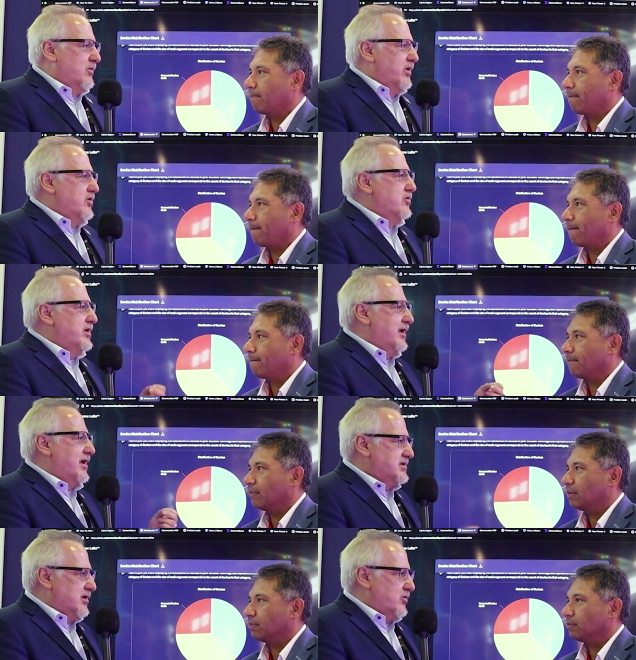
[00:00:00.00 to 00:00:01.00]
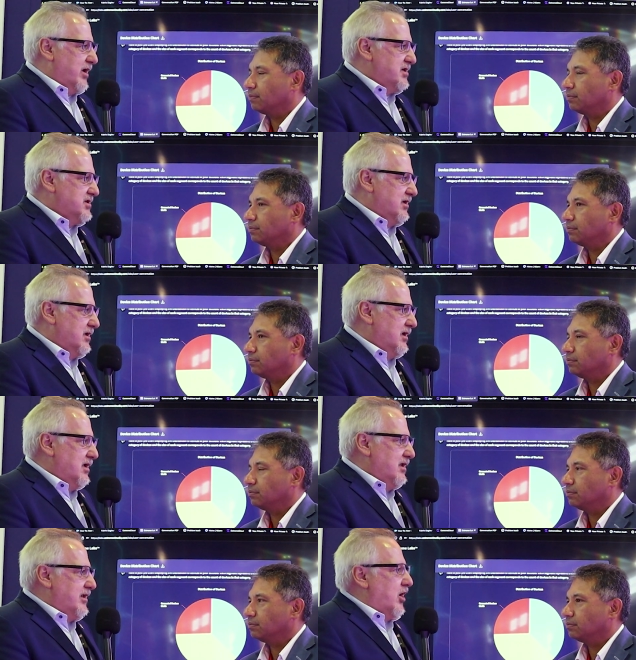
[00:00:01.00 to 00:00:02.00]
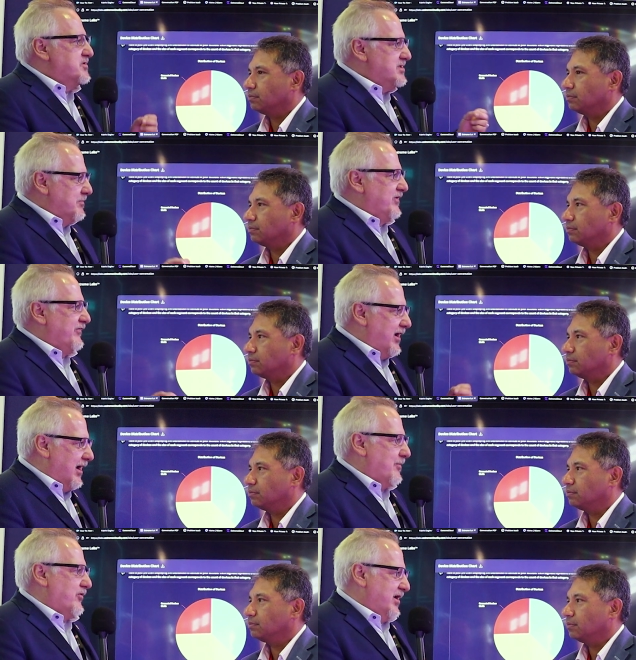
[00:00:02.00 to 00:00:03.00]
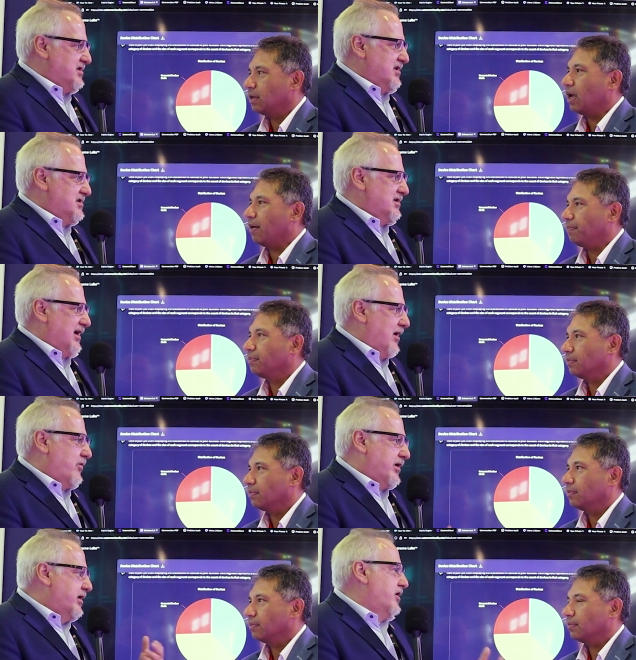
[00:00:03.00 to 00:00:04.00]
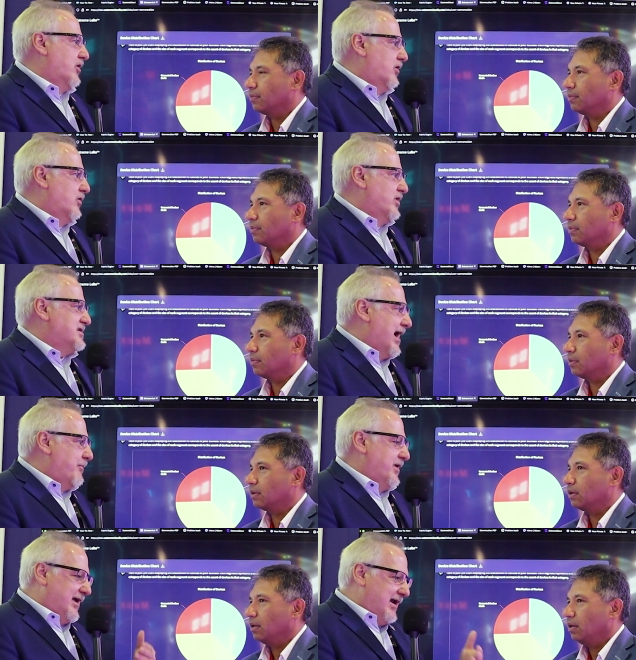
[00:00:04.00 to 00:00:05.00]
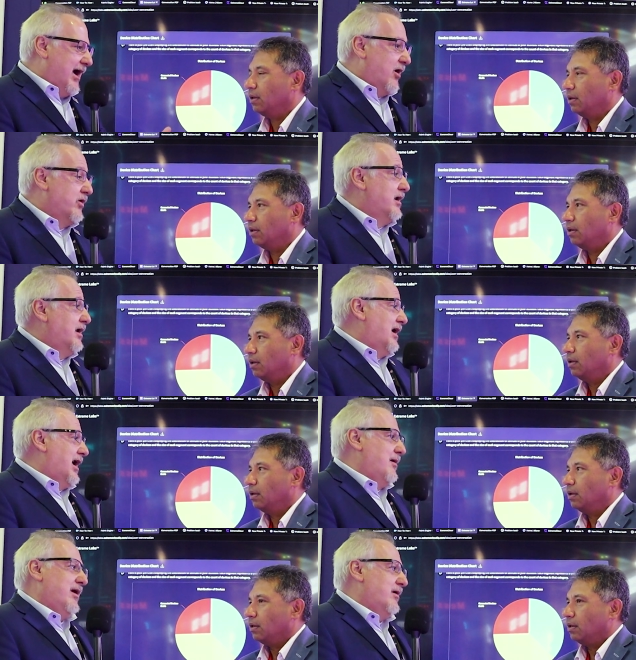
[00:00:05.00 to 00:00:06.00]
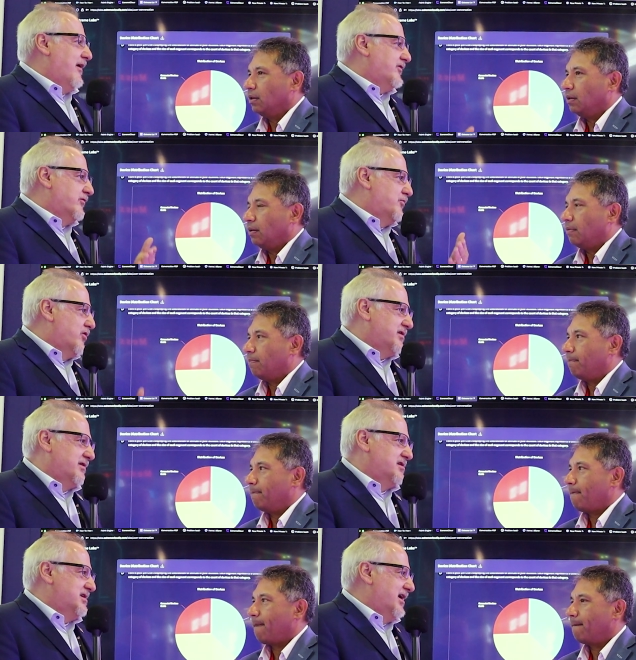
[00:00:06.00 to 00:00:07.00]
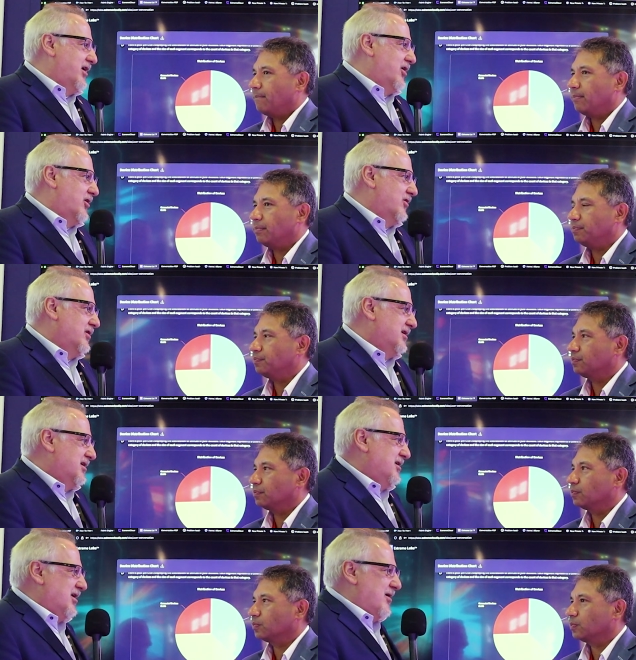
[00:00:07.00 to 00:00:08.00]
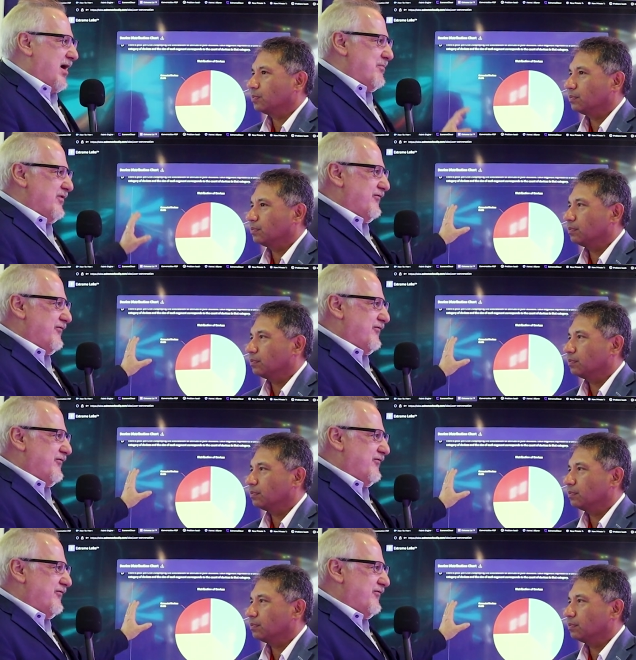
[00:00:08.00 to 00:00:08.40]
Speaker 1: where you can ask a question to help simplify operations. Yeah. I want to know what's happening now. I may have to report to the CIO about